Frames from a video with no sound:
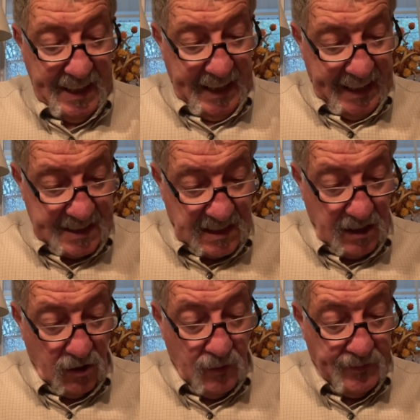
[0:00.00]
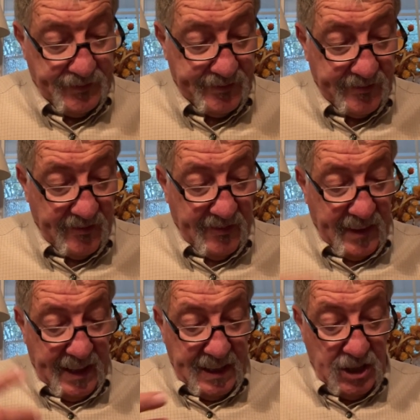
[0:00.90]
And so,
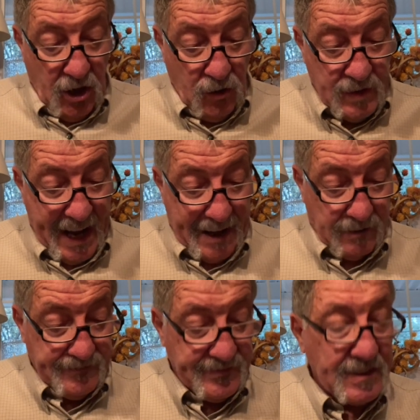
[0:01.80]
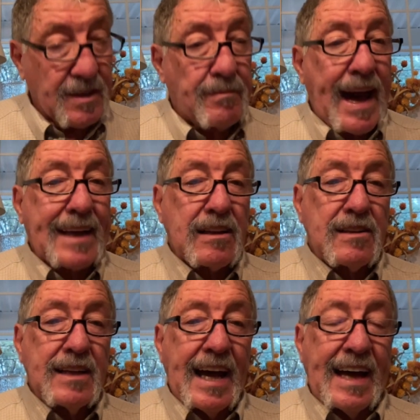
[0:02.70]
no doubt, the
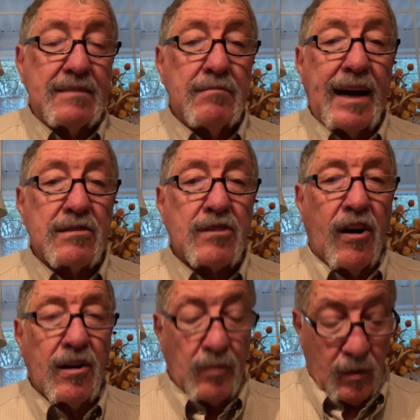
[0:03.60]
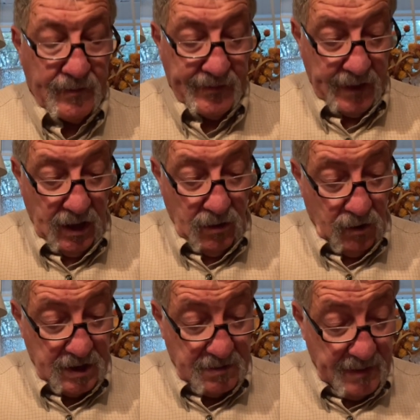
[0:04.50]
battle at Mount Carmel
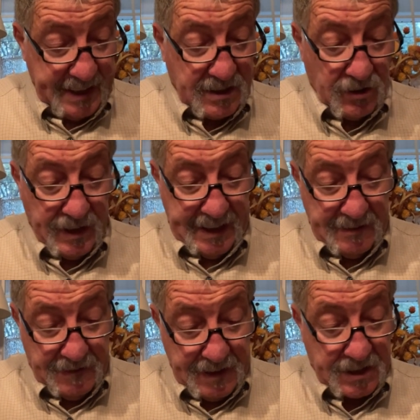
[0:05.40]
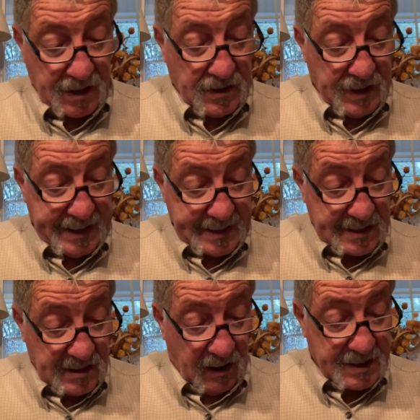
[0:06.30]
was mentally and physically
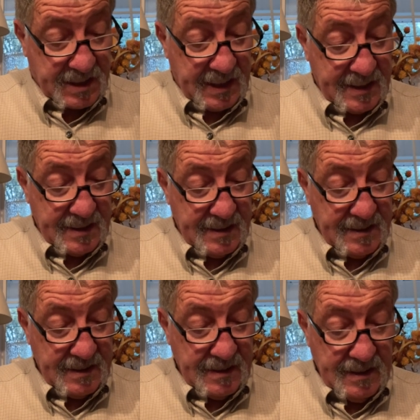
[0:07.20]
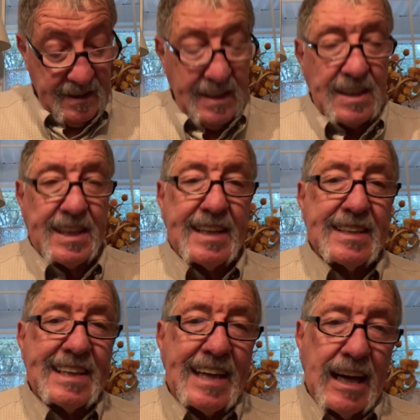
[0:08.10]
exhausting. Think
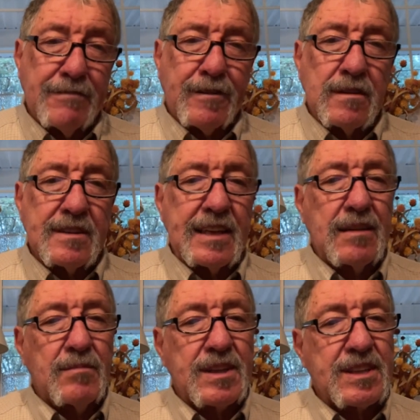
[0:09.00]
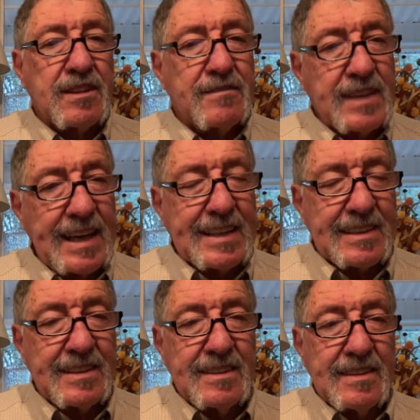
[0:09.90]
of the effort that it must have
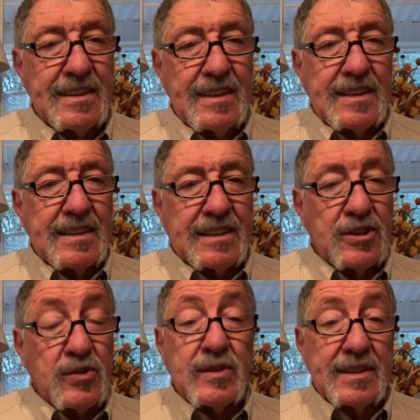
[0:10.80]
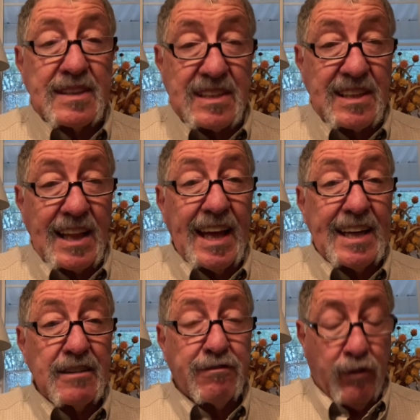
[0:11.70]
taken to
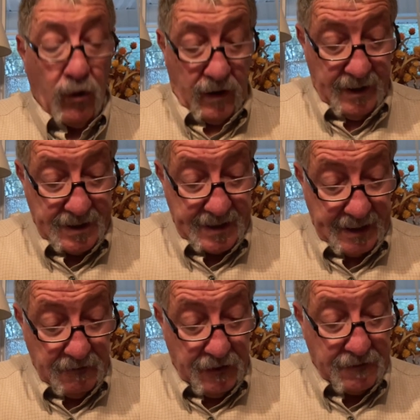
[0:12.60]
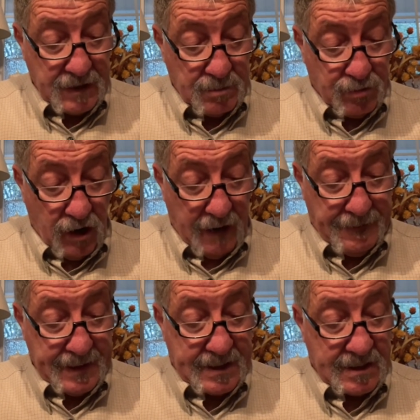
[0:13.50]
slay 450
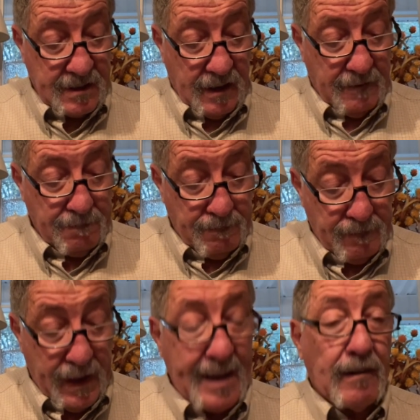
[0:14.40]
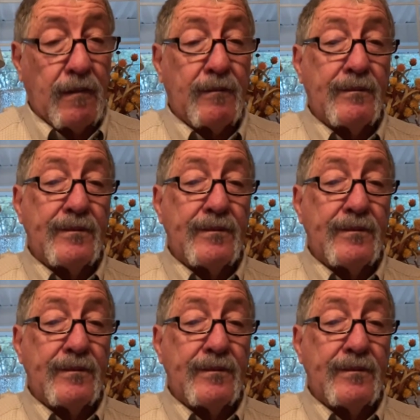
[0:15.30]
prophets of Baal.